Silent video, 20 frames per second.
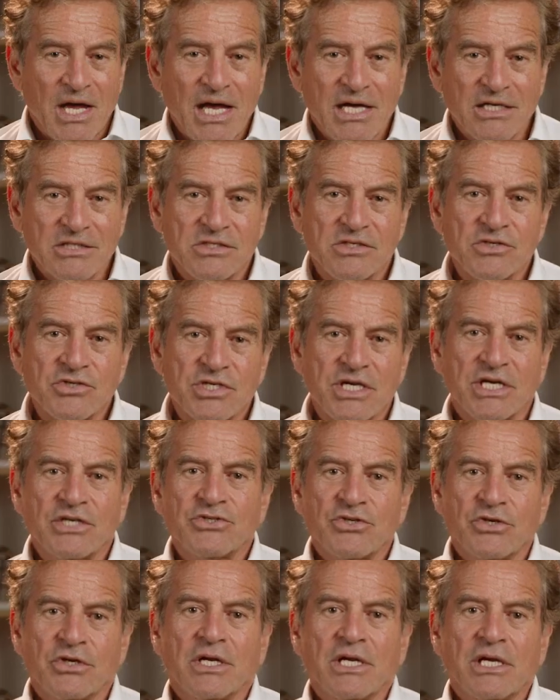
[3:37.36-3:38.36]
As
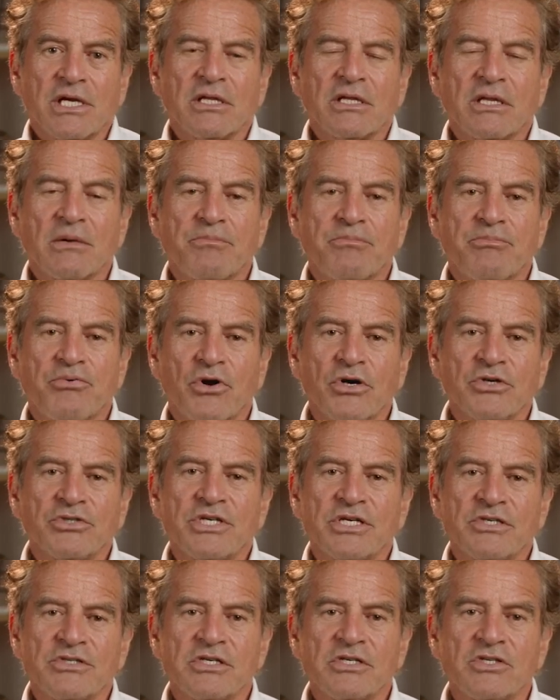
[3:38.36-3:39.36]
discussed earlier, the
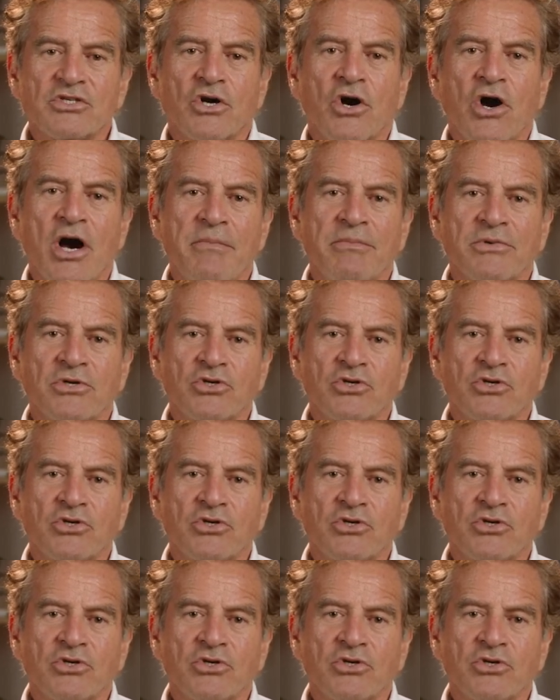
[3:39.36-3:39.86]
processing time